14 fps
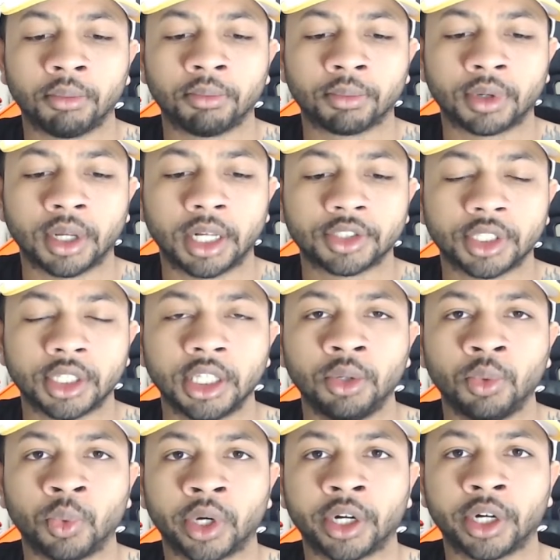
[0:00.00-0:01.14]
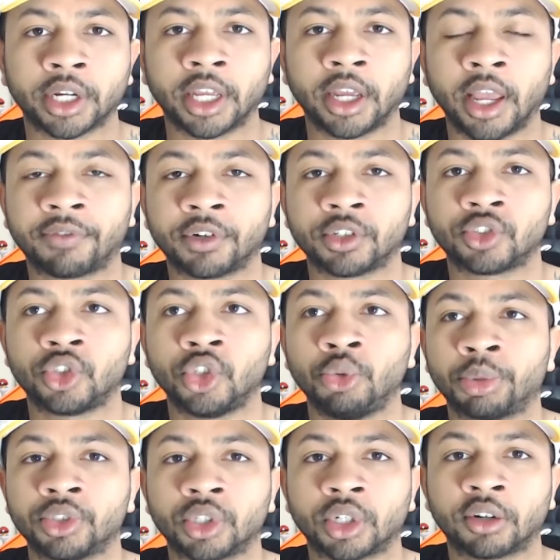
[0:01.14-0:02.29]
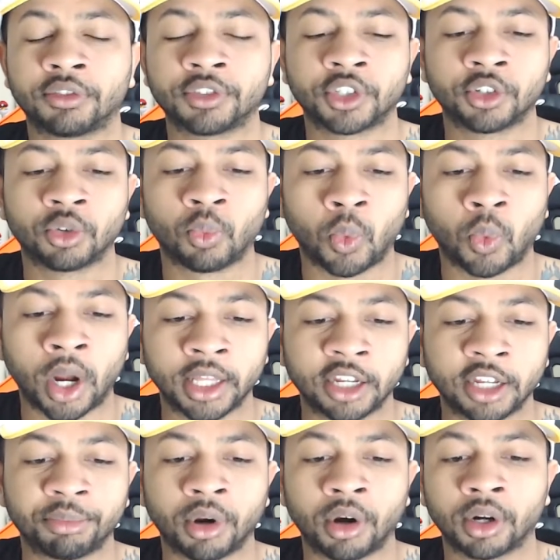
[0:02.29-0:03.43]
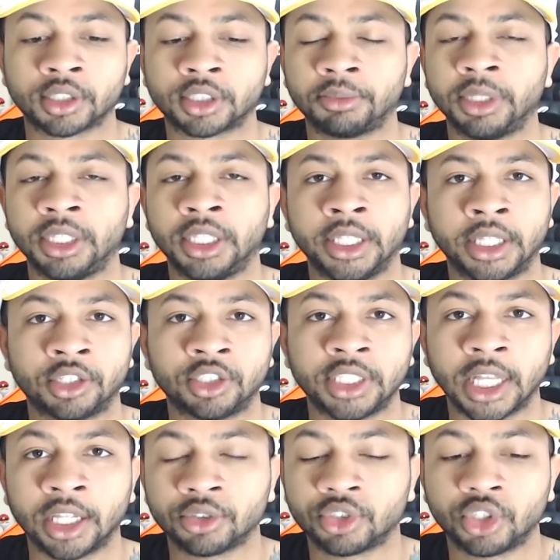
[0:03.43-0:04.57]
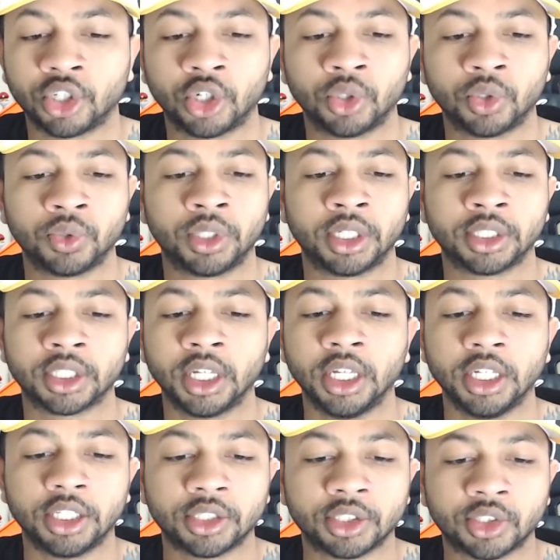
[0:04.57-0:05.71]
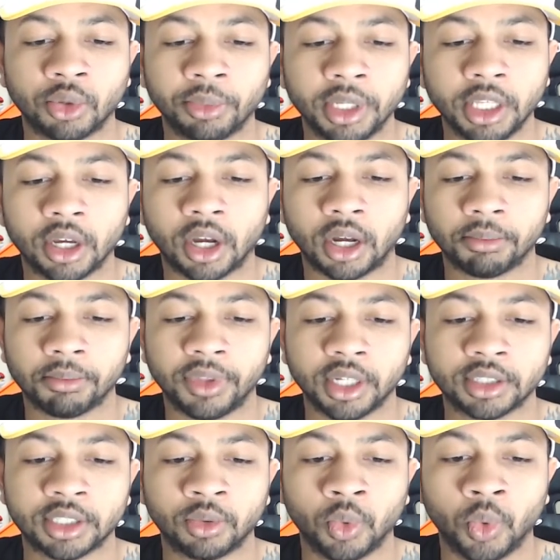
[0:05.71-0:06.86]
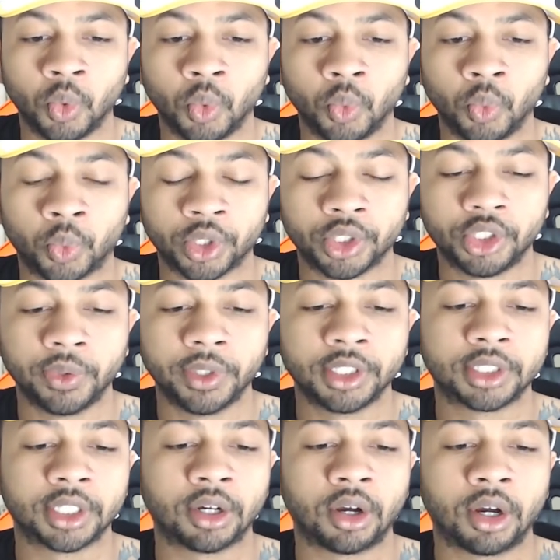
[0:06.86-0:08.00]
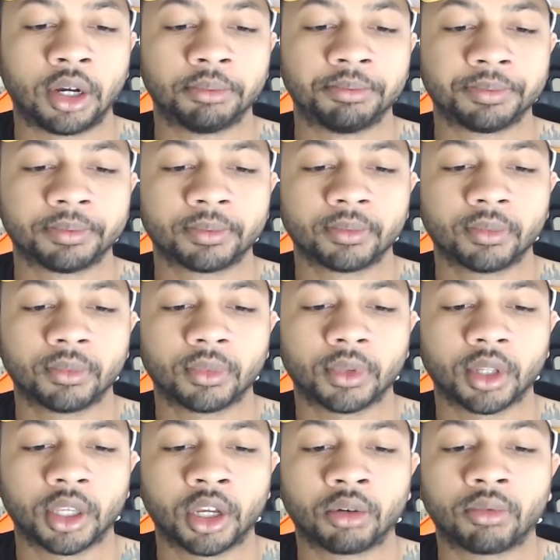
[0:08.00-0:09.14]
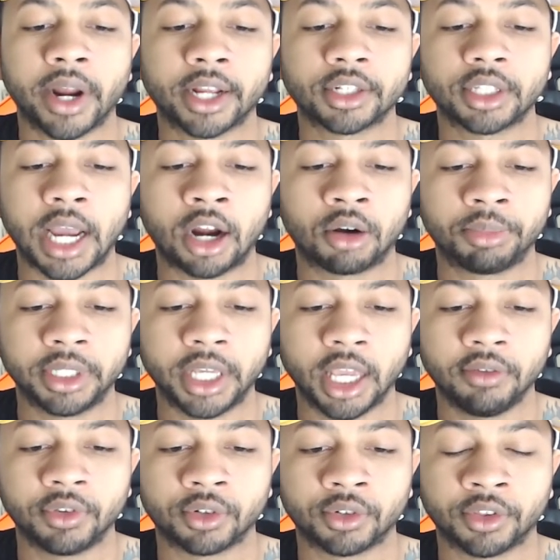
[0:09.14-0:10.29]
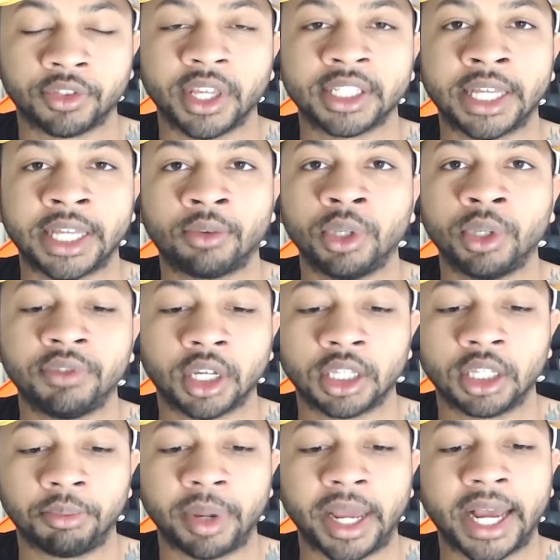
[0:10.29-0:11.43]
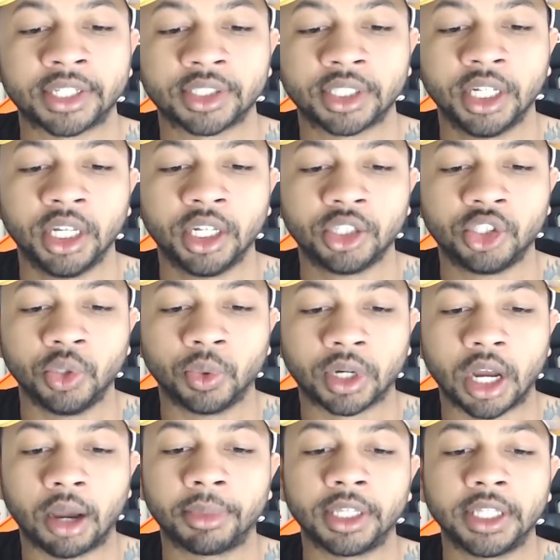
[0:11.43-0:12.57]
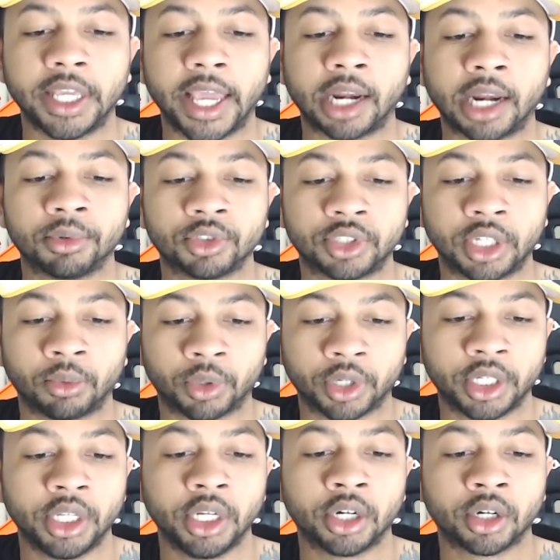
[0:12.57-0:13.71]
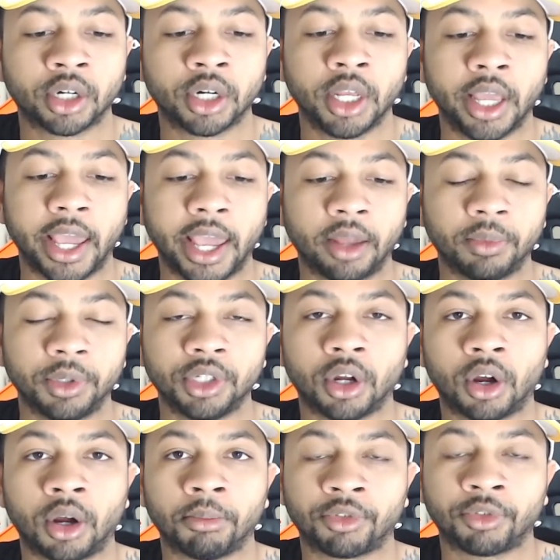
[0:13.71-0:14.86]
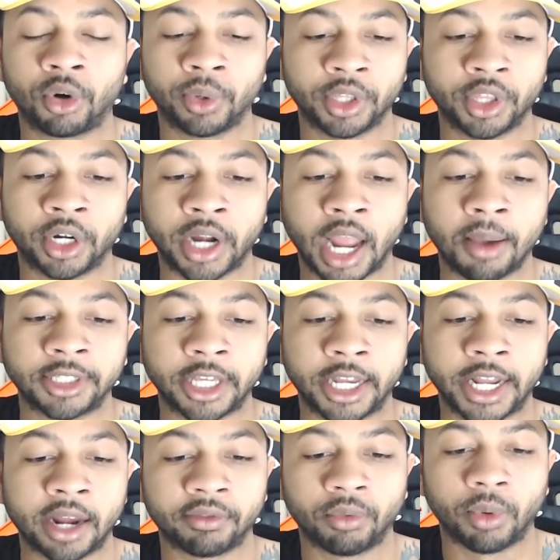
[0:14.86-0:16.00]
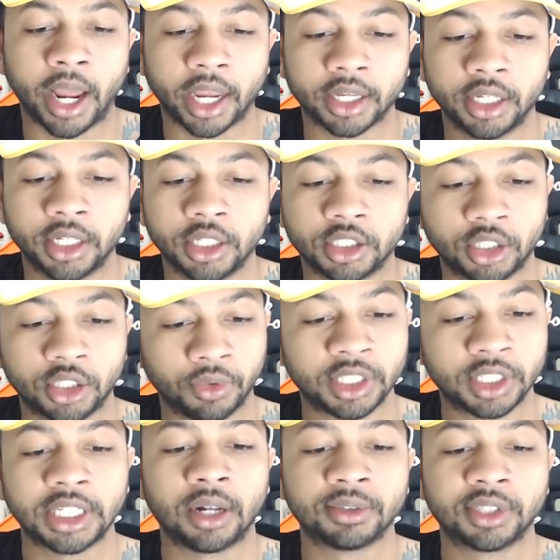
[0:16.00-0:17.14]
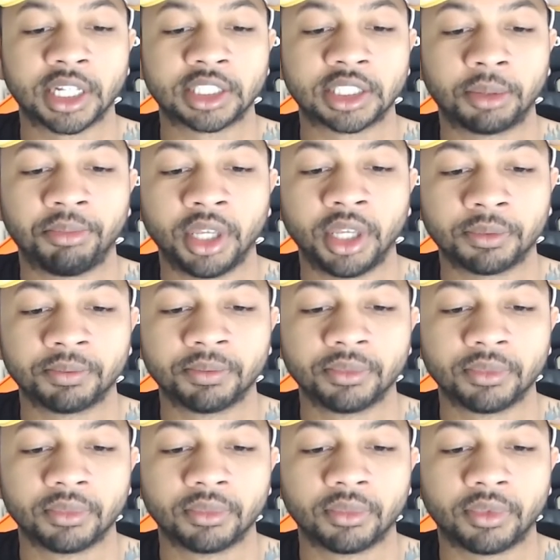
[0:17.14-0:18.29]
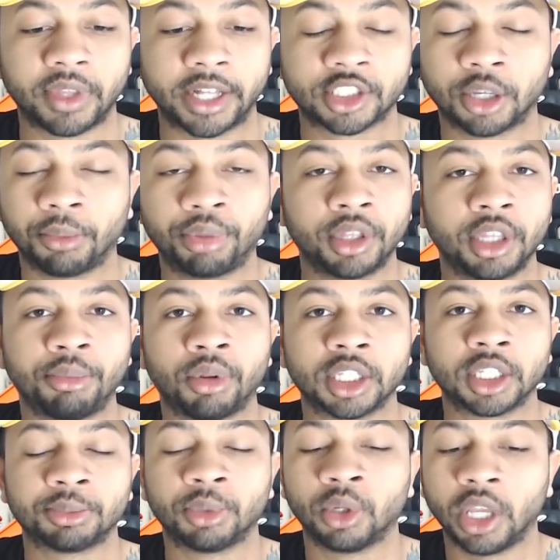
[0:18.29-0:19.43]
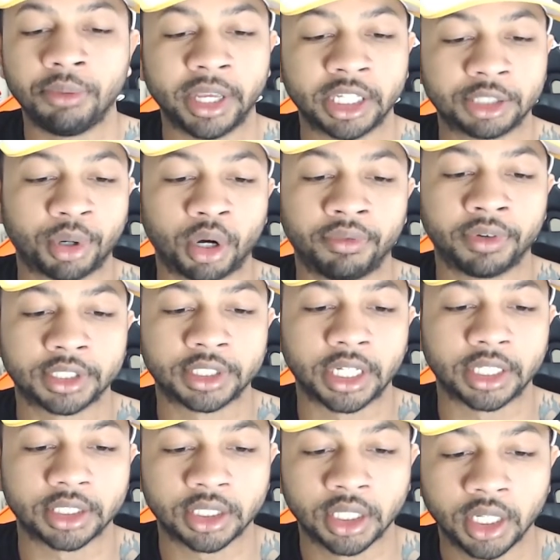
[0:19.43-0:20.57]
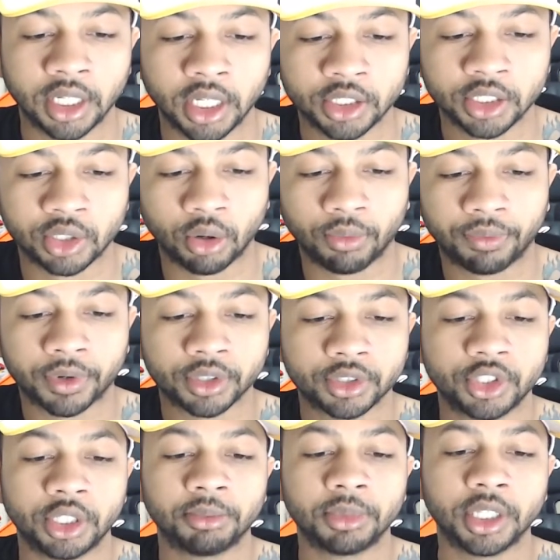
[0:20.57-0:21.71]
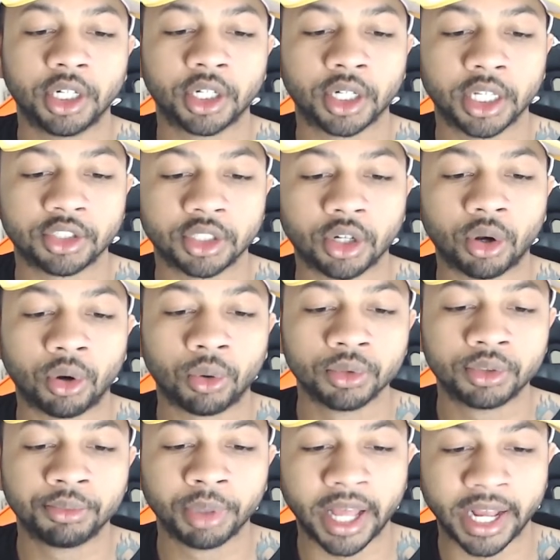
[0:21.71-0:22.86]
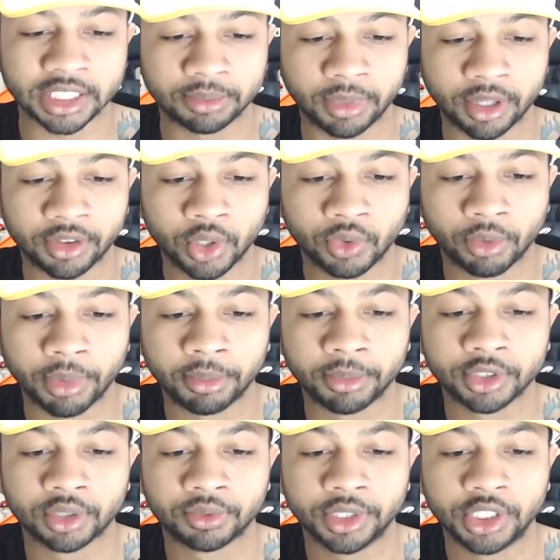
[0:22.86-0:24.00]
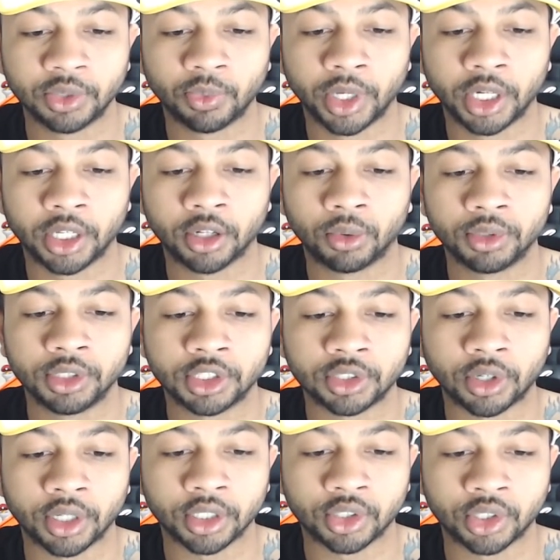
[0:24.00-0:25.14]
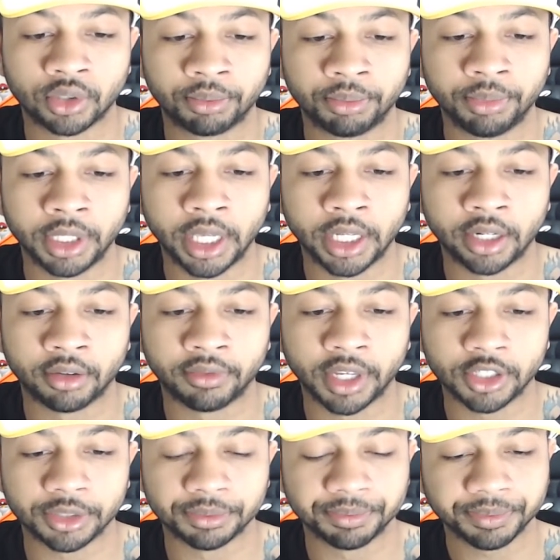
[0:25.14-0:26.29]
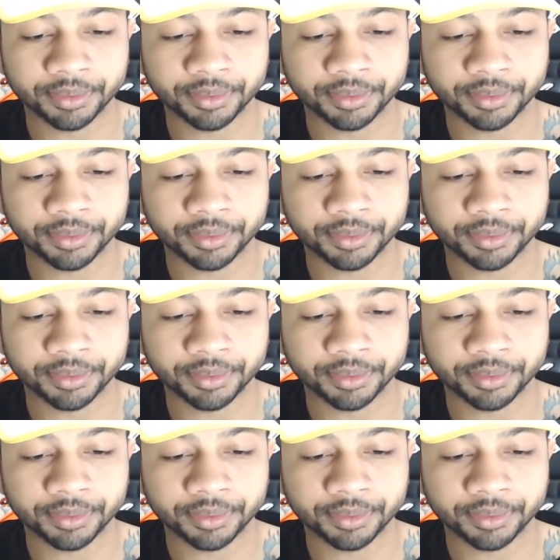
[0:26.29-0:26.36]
Constantly we're hearing efforts to preserve certain wildlife parks. I mean, there's Yellowstone, there's so many things that we're doing to correct our behavior, the things that we've done in the past to accommodate the animals that were here and we throwing their habitat out of whack. So this sounds like something that's completely plausible. It makes perfect sense. So first gym leader is an old blacksmith who remembers the region when it only started to begin innovation.